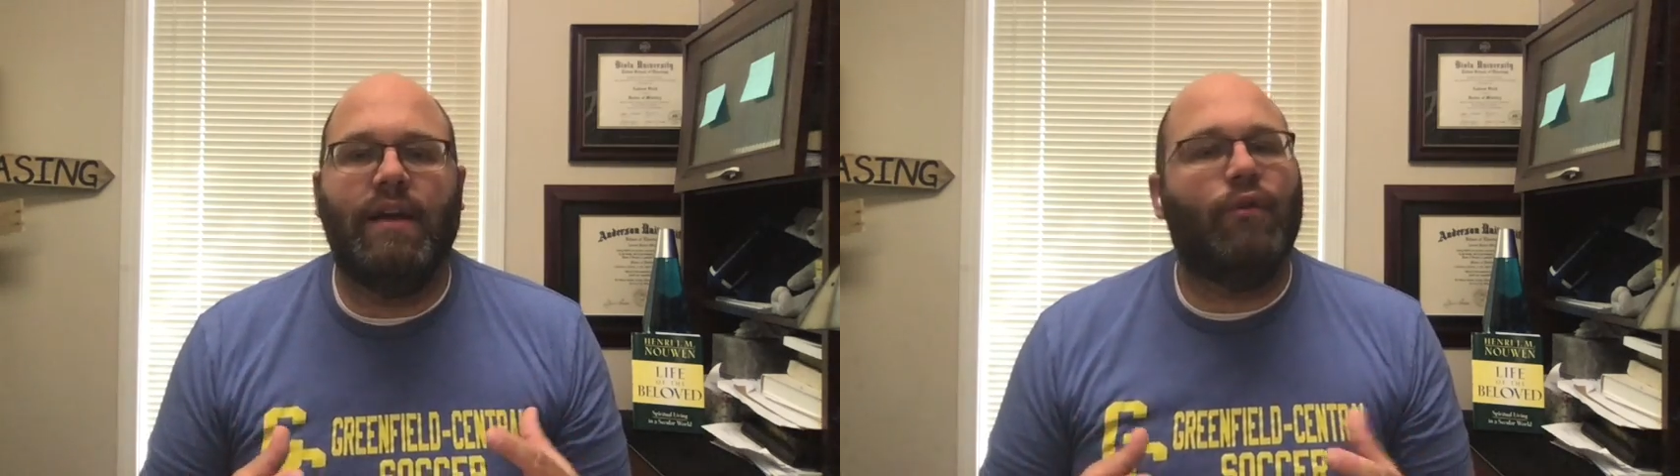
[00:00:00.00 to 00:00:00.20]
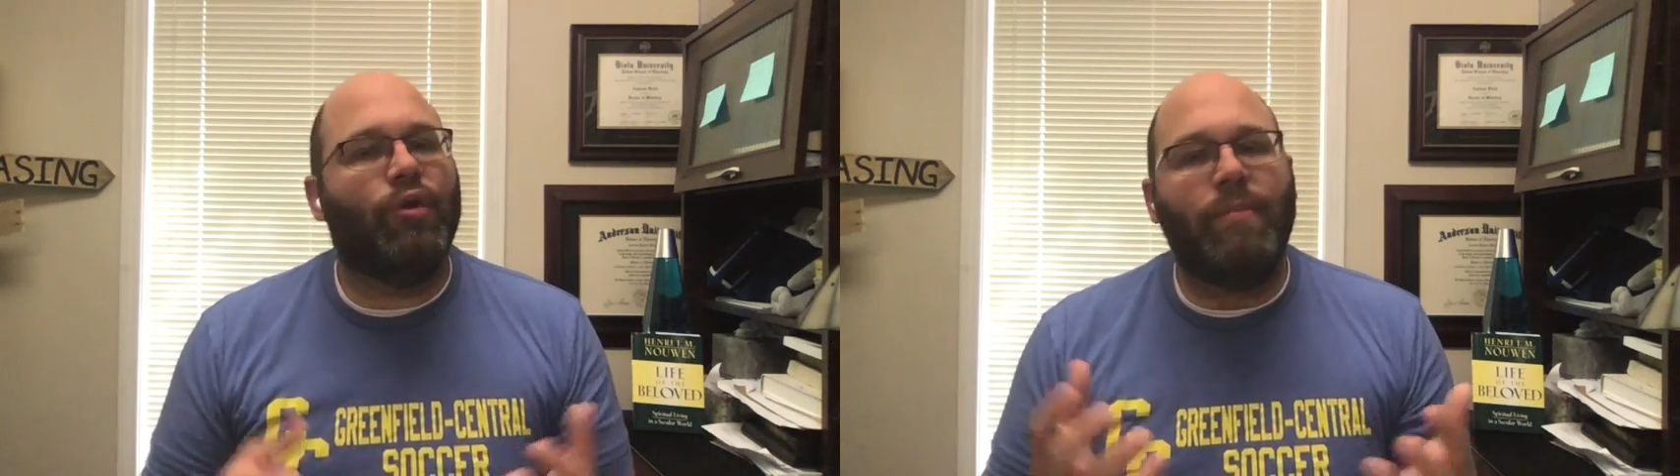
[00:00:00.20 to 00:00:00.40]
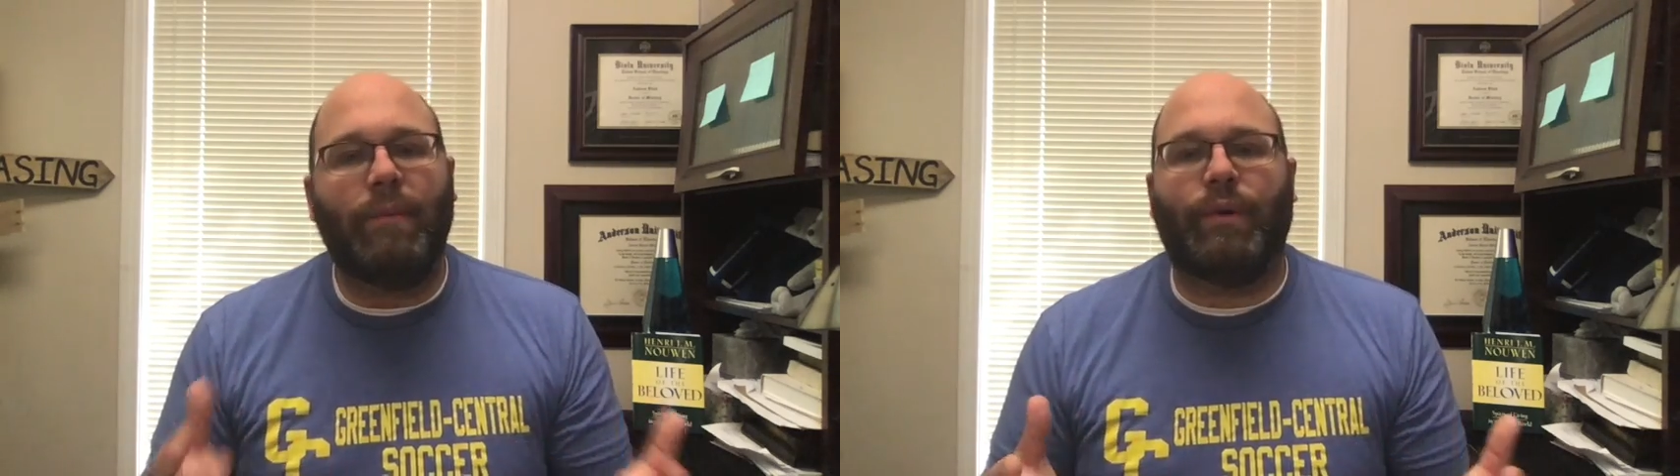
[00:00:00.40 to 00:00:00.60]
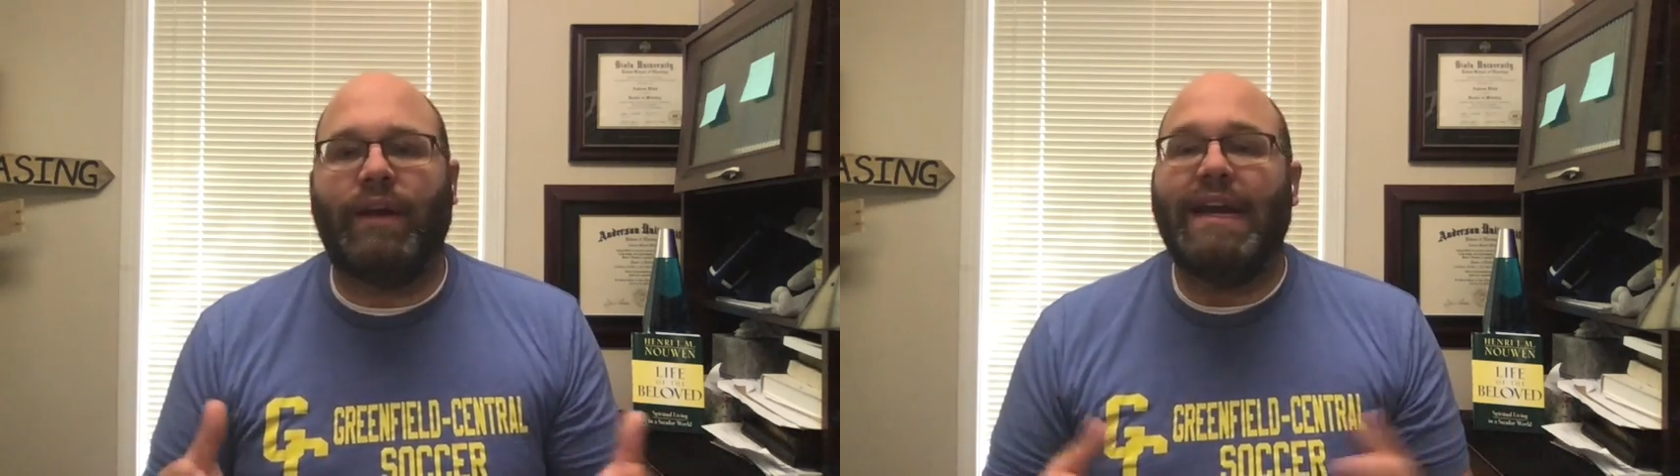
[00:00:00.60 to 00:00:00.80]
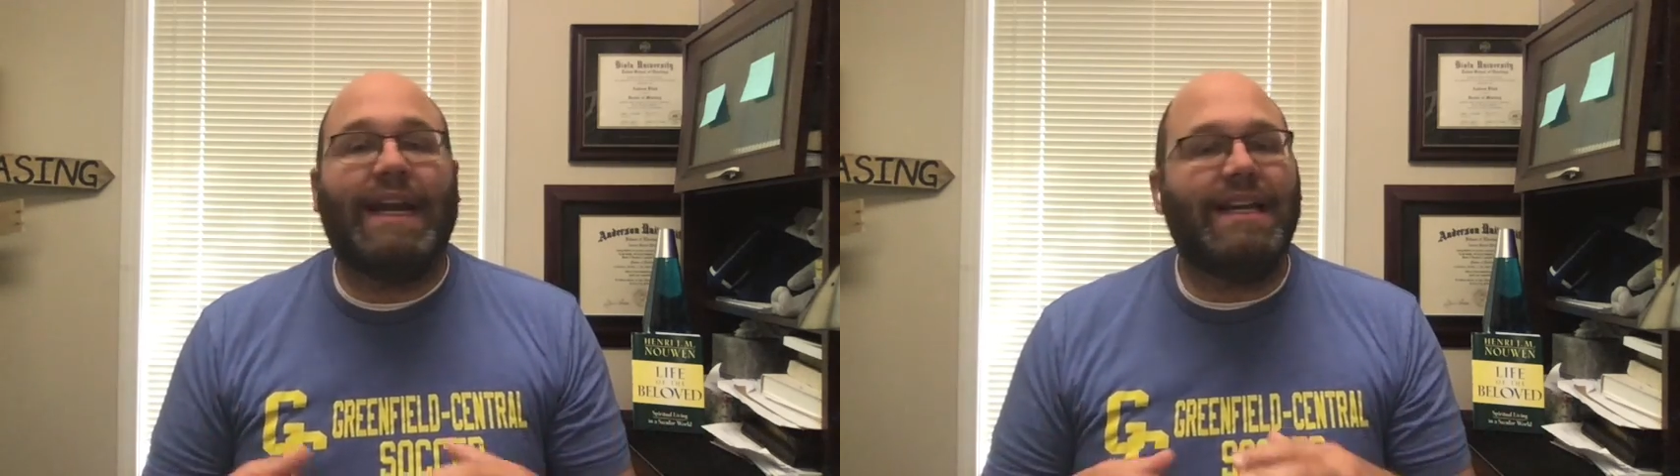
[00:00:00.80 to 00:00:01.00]
Remember,
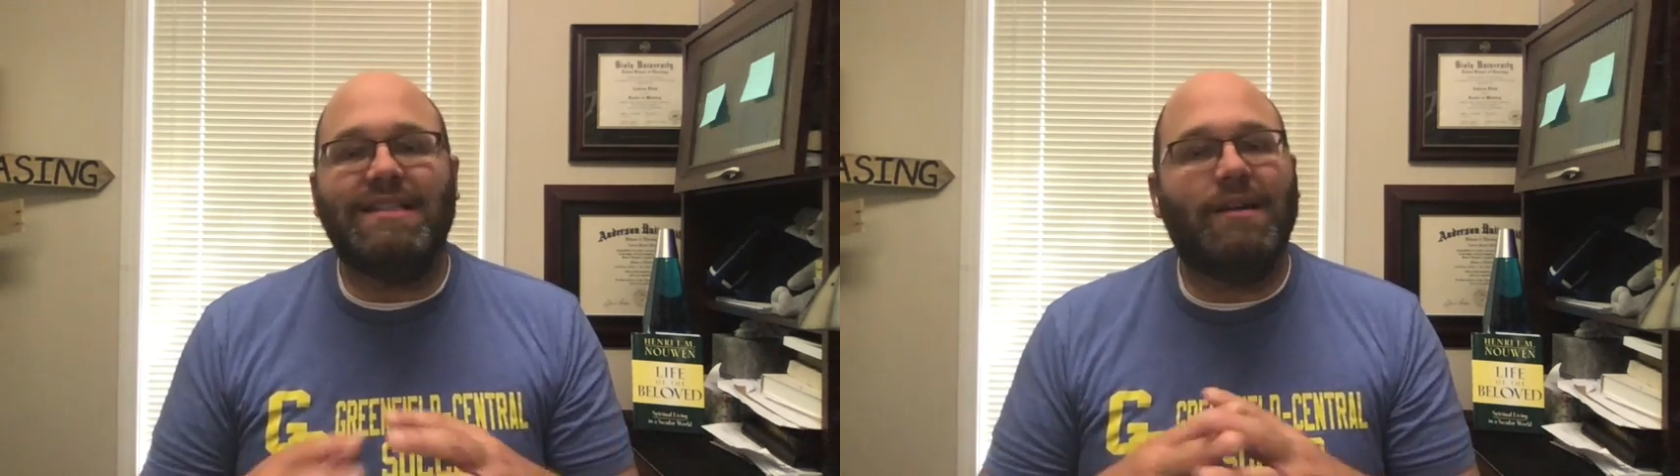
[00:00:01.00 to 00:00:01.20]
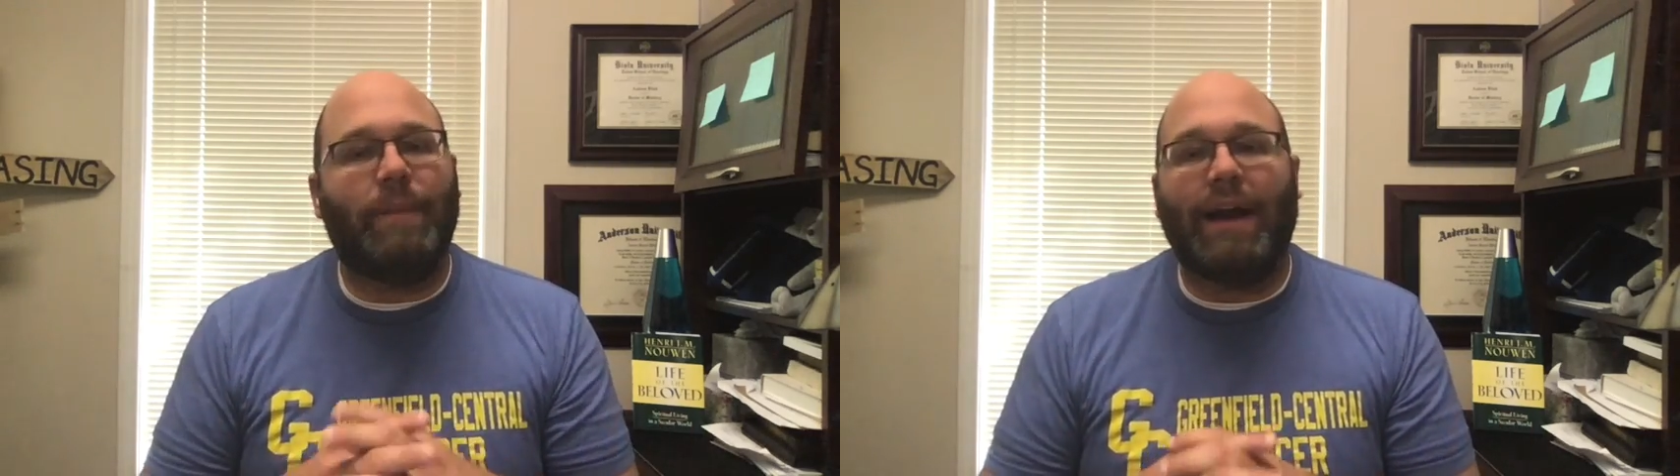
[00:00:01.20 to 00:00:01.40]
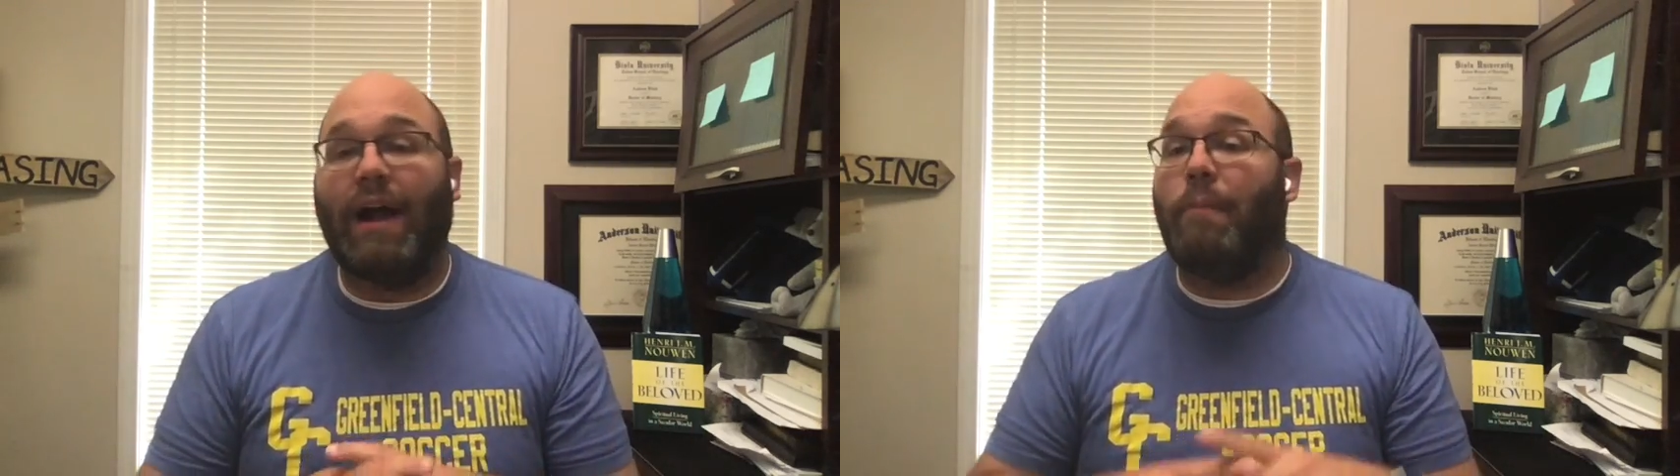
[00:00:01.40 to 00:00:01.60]
it isn't about how